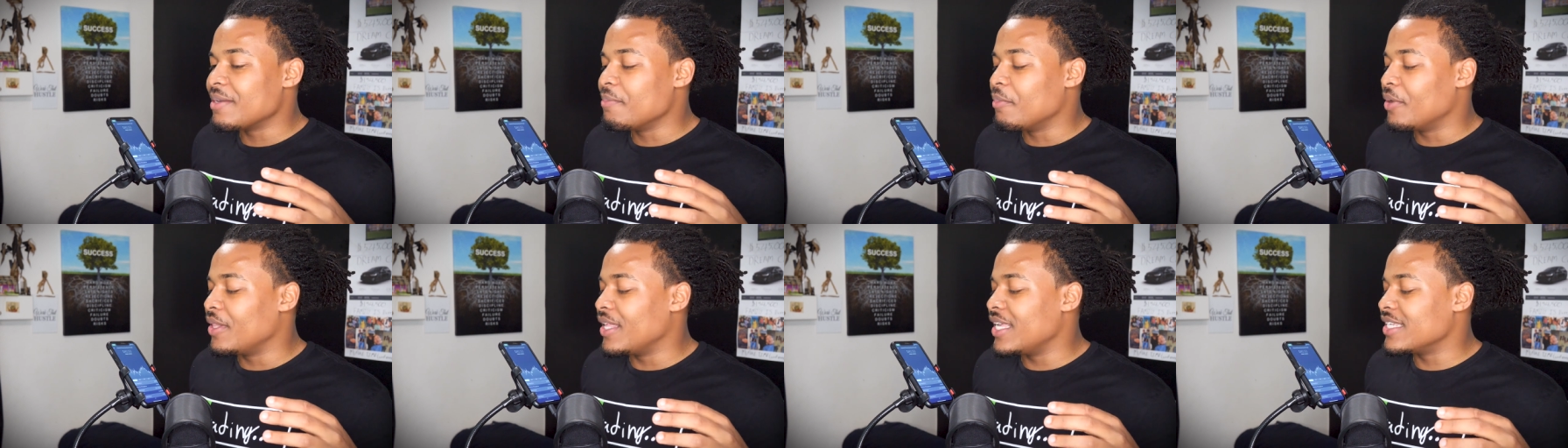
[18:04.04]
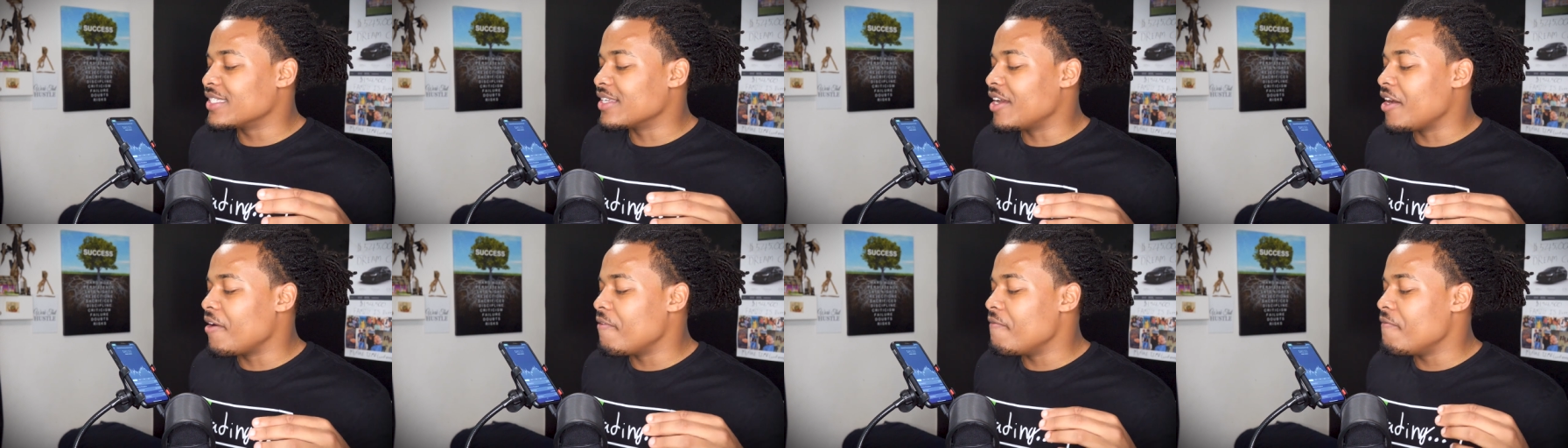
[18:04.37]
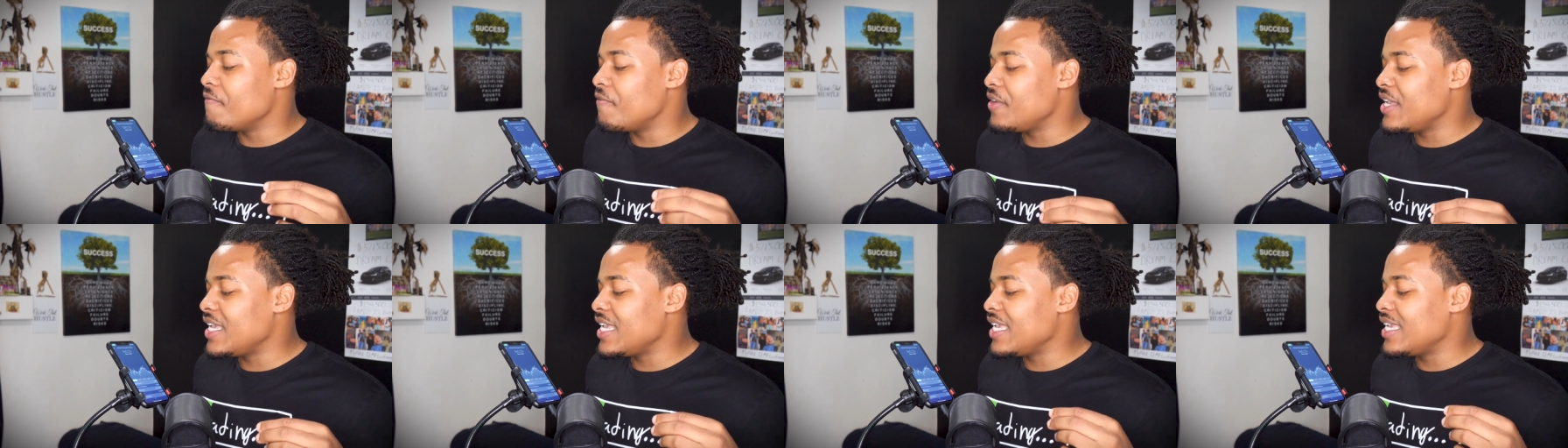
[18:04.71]
symbol is
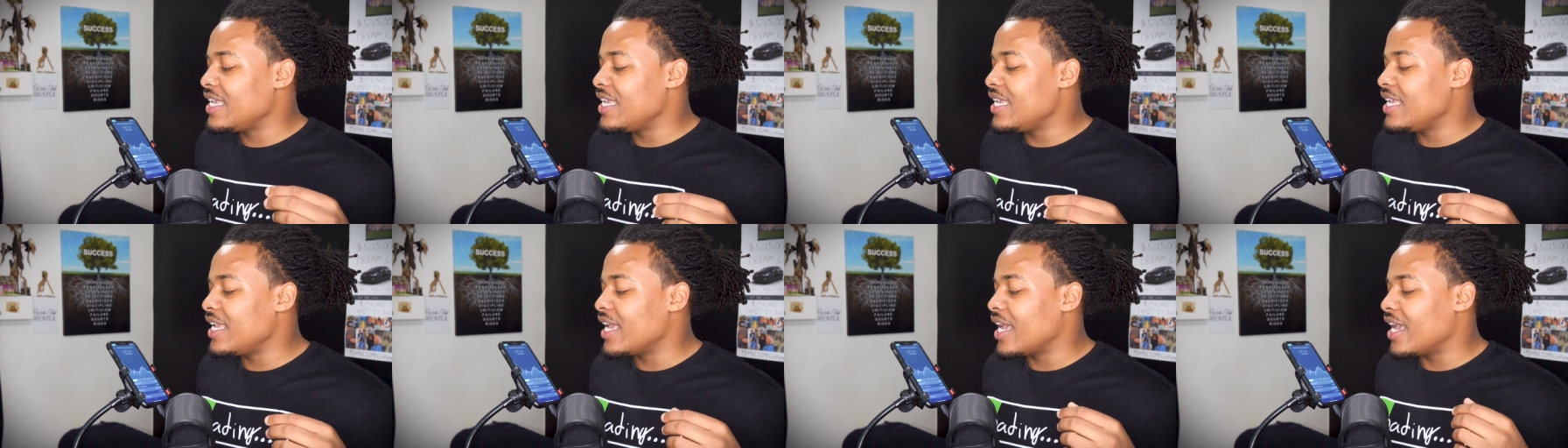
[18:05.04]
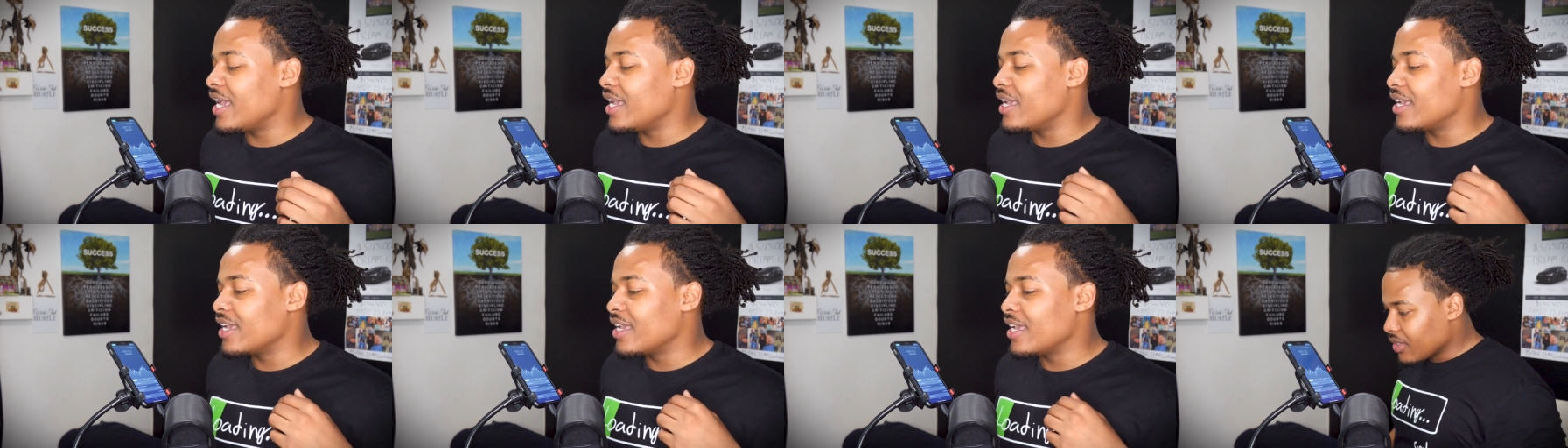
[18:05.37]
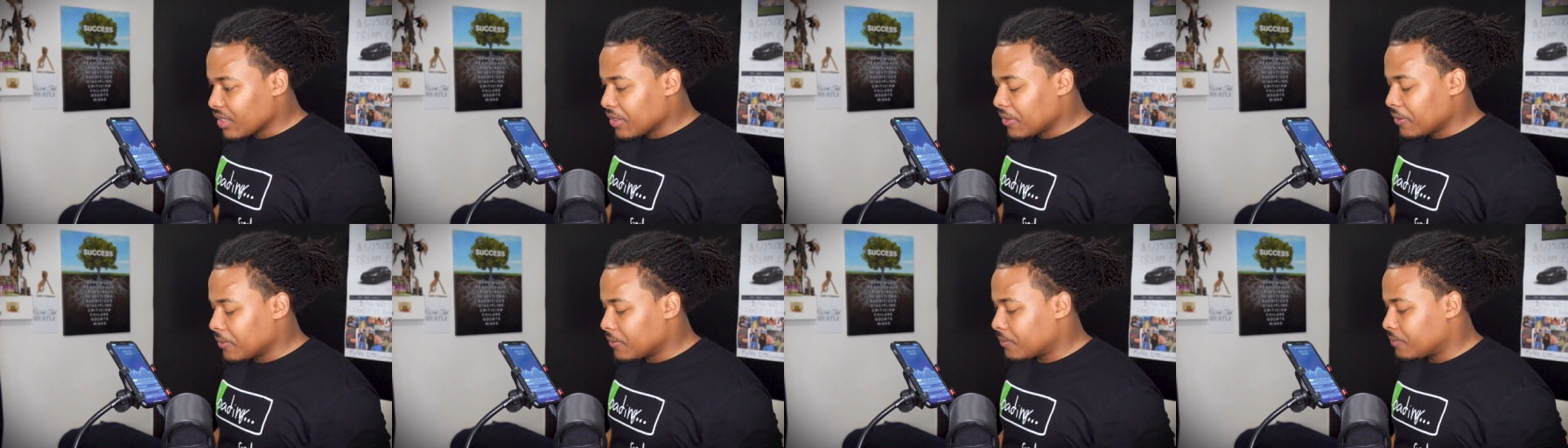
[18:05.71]
um V E A.
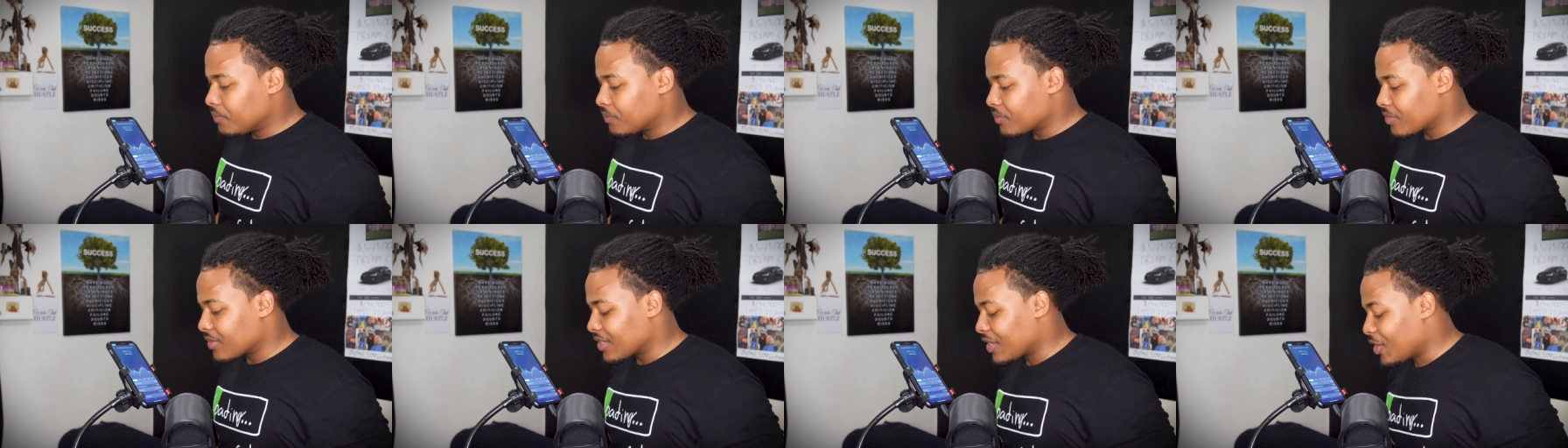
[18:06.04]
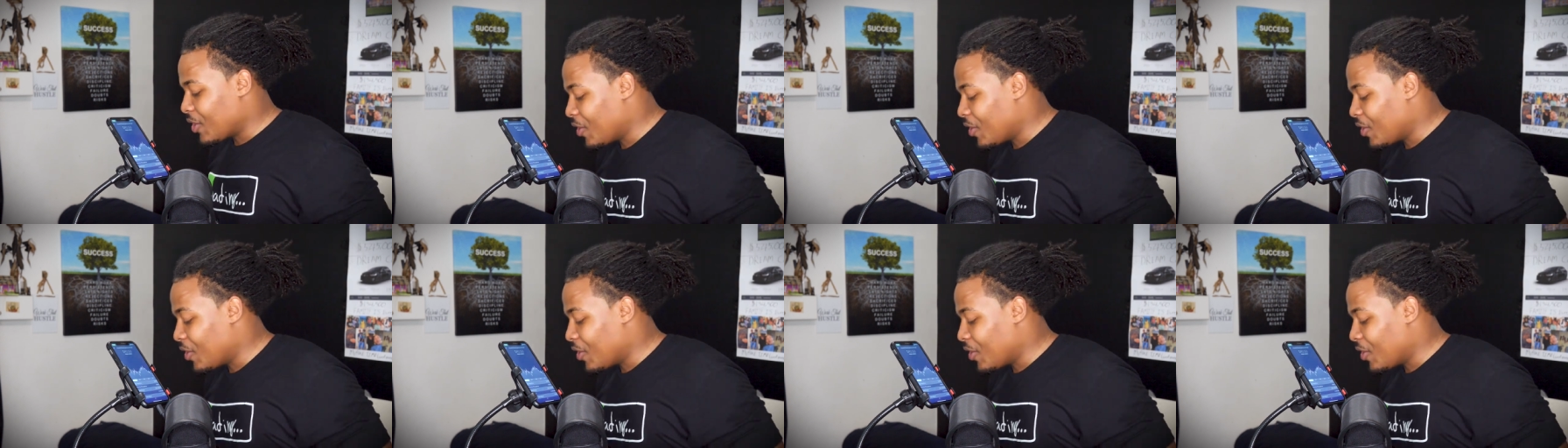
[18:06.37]
Yes, we do.